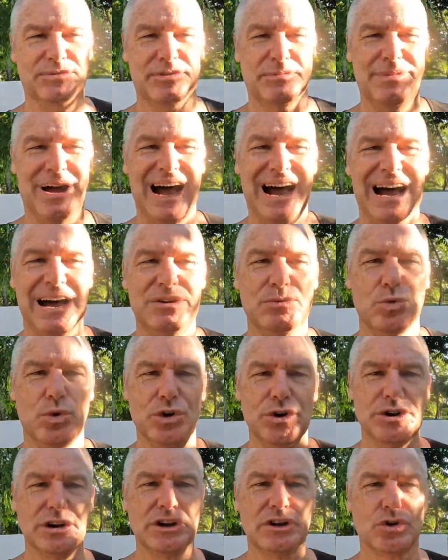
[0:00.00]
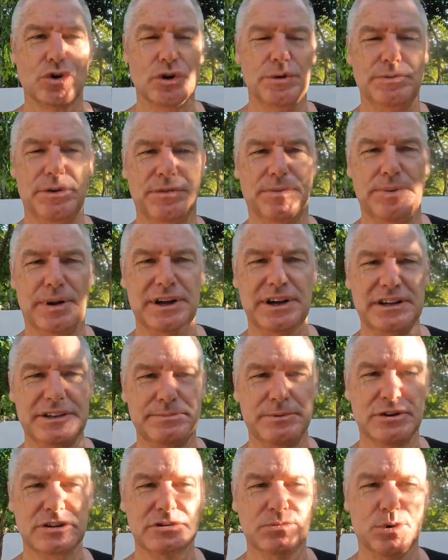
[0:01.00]
from hard-working group of players,
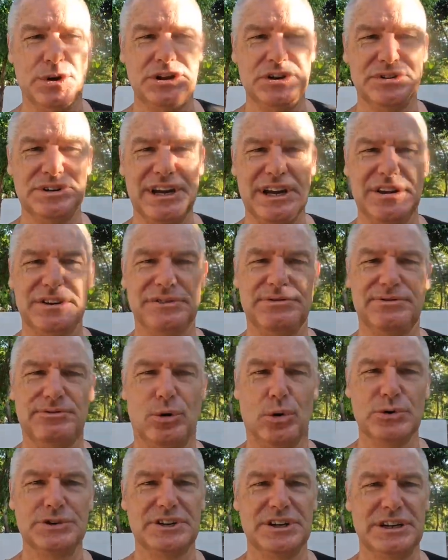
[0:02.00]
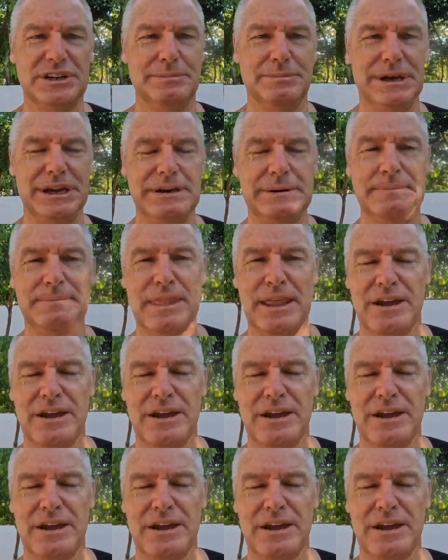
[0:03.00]
because when you're down to 14 men,